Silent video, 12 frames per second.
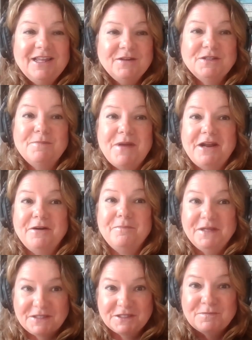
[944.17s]
There's a better
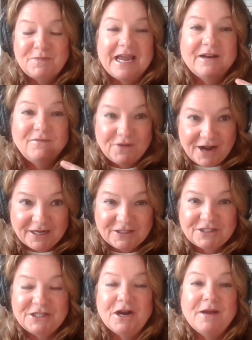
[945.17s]
business plan for
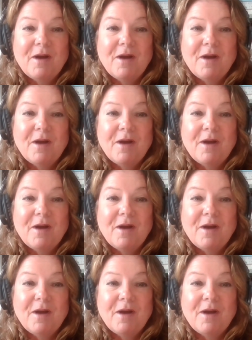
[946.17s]
next year.